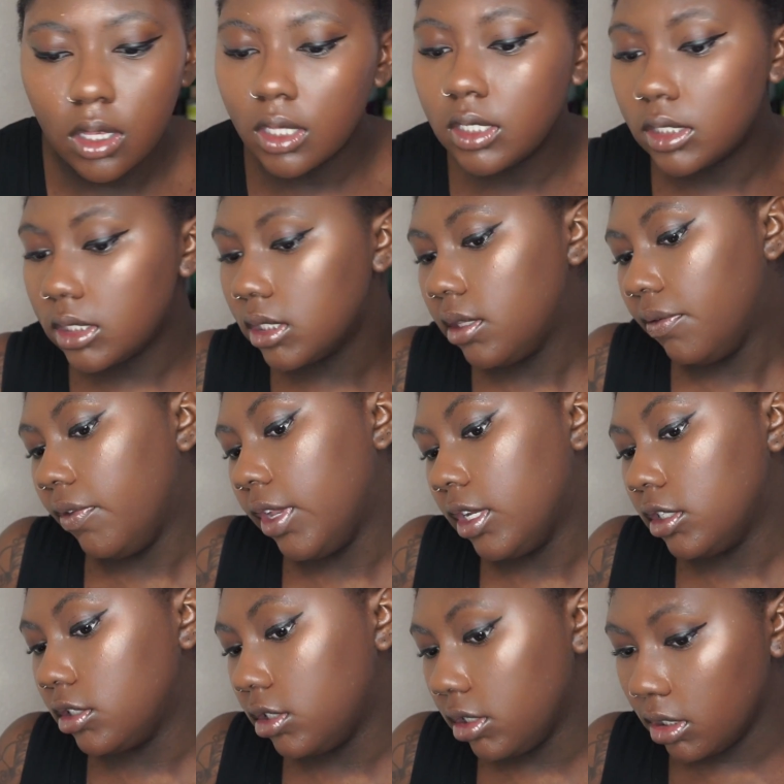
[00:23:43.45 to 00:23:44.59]
This is the
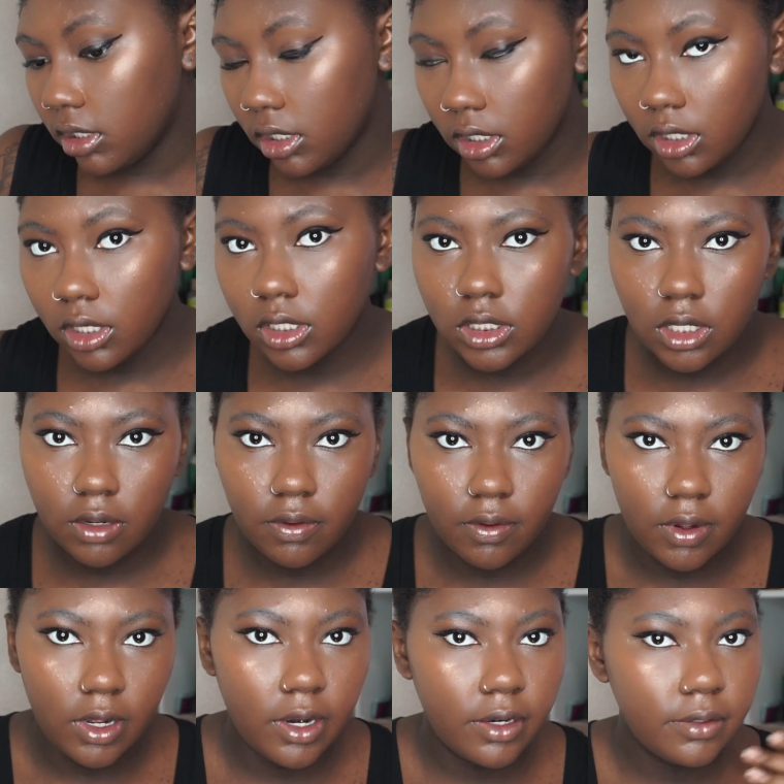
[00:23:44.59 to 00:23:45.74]
finished look so
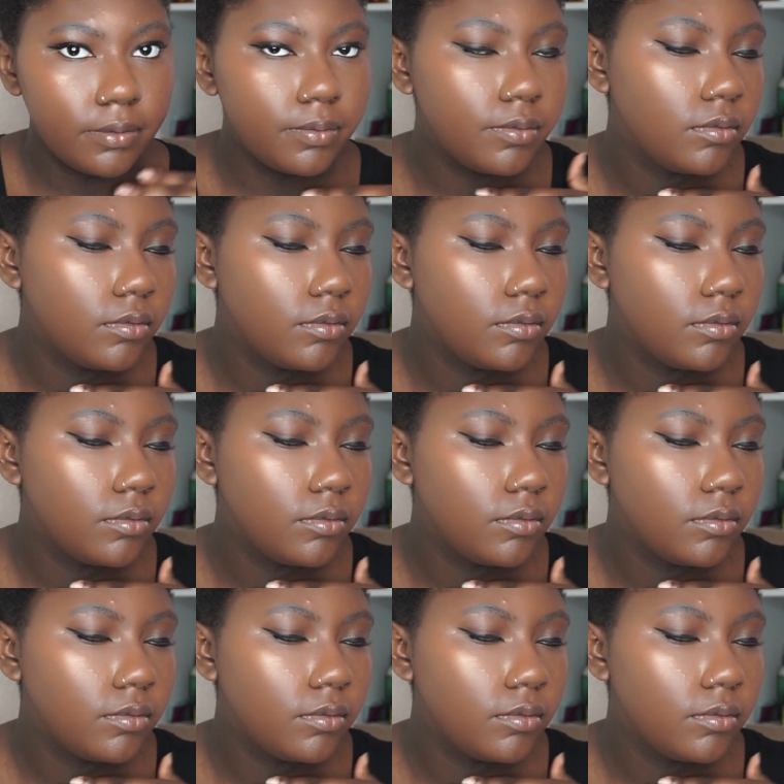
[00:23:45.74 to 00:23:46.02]
far.